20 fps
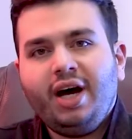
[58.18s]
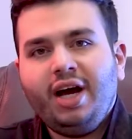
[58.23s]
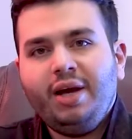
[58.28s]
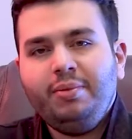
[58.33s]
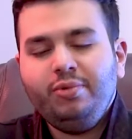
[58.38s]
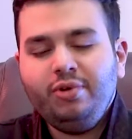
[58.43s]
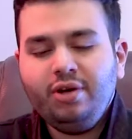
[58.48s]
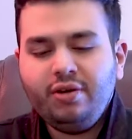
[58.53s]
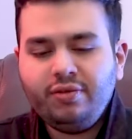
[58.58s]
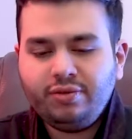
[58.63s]
I
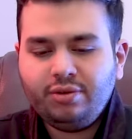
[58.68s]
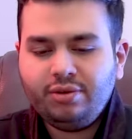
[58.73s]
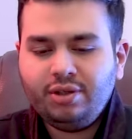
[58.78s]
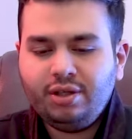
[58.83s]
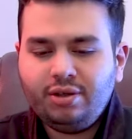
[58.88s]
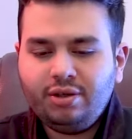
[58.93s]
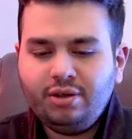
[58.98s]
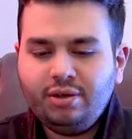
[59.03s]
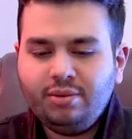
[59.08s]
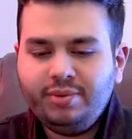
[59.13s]
moved to
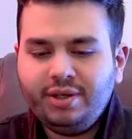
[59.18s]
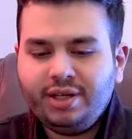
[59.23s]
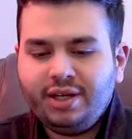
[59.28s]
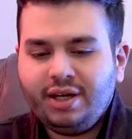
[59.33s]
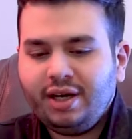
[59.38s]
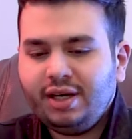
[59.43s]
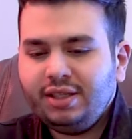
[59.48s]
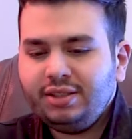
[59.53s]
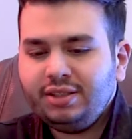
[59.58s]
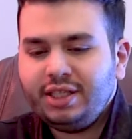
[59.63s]
the room
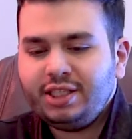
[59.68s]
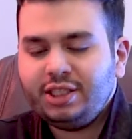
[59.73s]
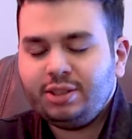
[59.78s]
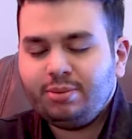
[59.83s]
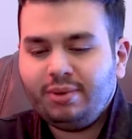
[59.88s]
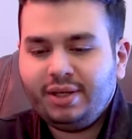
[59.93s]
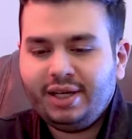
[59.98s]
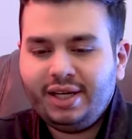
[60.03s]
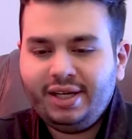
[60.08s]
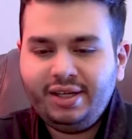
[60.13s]
because
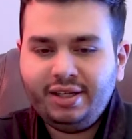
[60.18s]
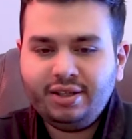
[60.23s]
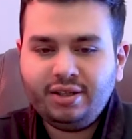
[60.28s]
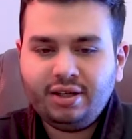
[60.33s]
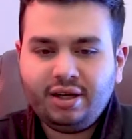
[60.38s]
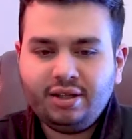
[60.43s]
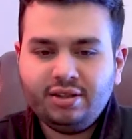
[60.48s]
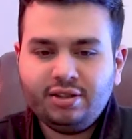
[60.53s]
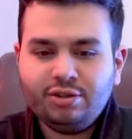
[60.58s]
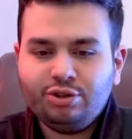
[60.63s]
explain it
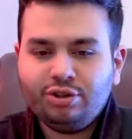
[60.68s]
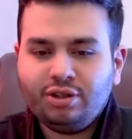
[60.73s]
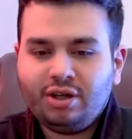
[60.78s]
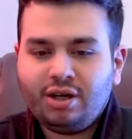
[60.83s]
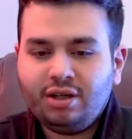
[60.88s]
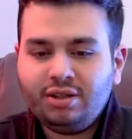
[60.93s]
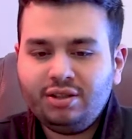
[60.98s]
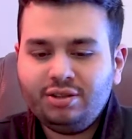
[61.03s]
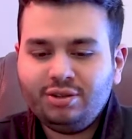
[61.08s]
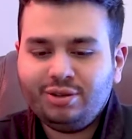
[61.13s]
on the
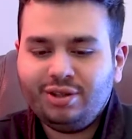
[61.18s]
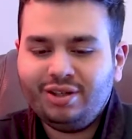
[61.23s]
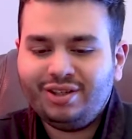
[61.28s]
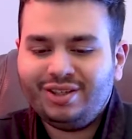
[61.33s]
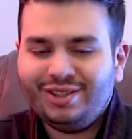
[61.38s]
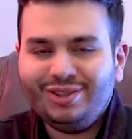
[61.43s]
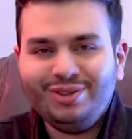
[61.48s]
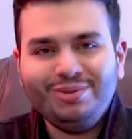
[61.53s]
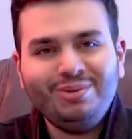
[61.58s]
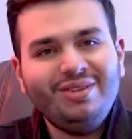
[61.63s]
chart is
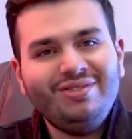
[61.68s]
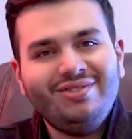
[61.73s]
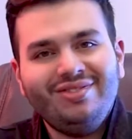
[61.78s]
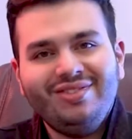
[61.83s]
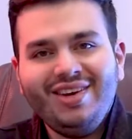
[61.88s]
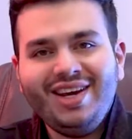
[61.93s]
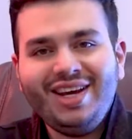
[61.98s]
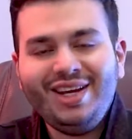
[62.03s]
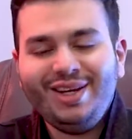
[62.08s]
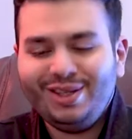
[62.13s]
going to be
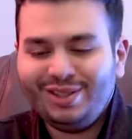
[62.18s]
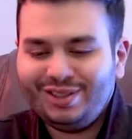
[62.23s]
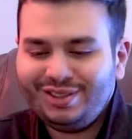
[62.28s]
way